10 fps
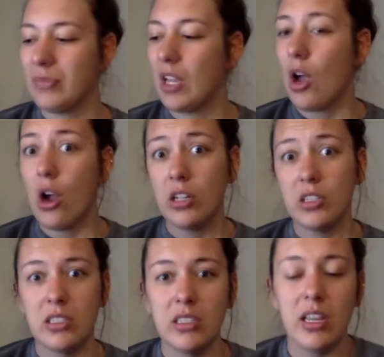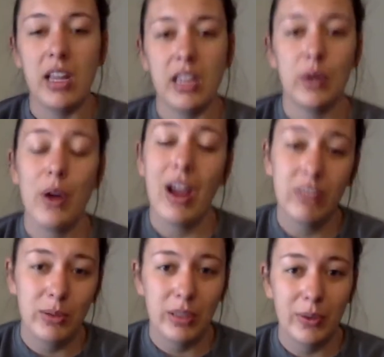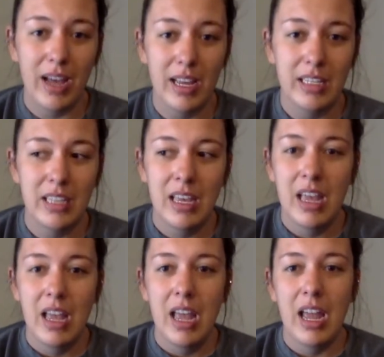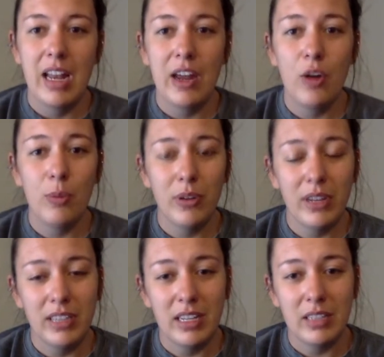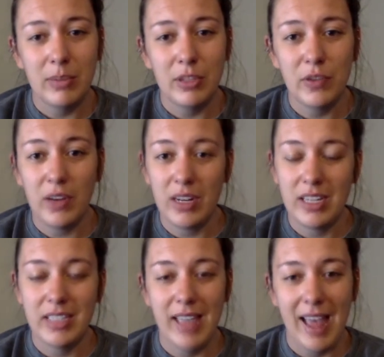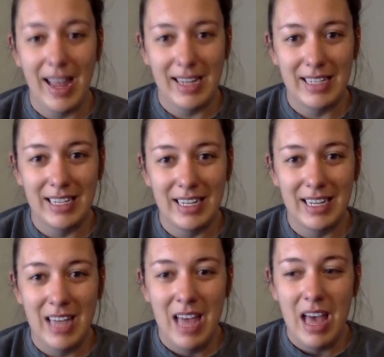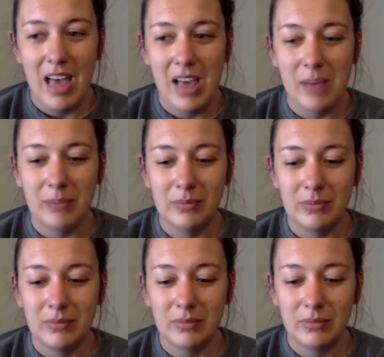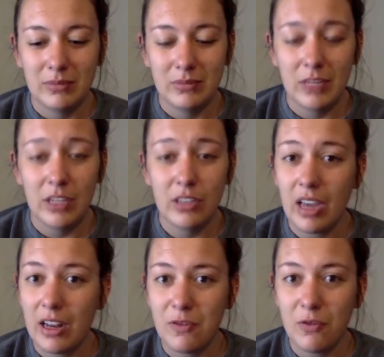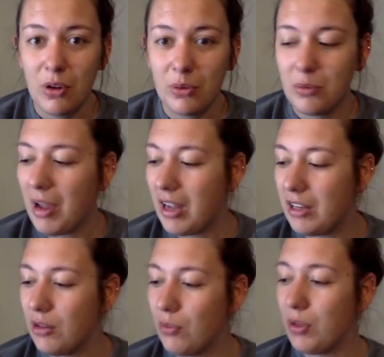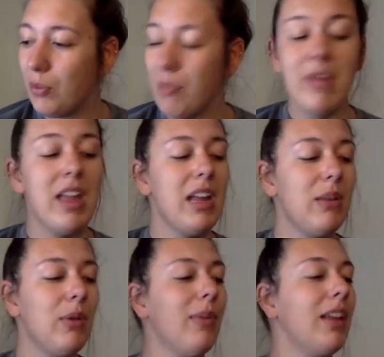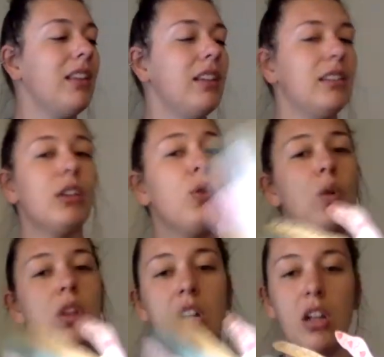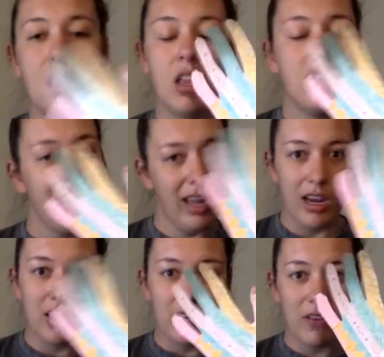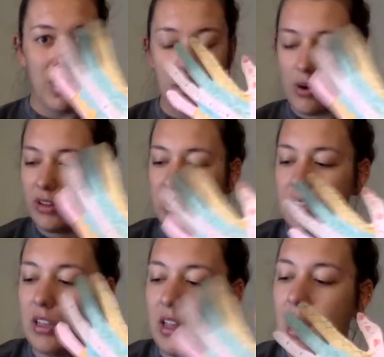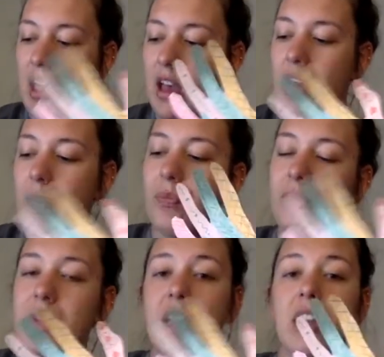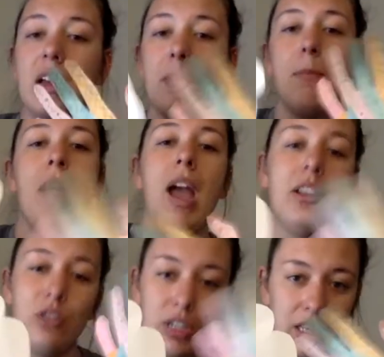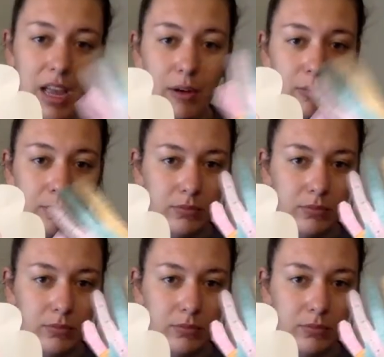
arts and crafts with you guys, and I hope you guys had as much fun as I did. I just kind of want to remind you what we made. We made these cool little hand flowers and a compassion cloud.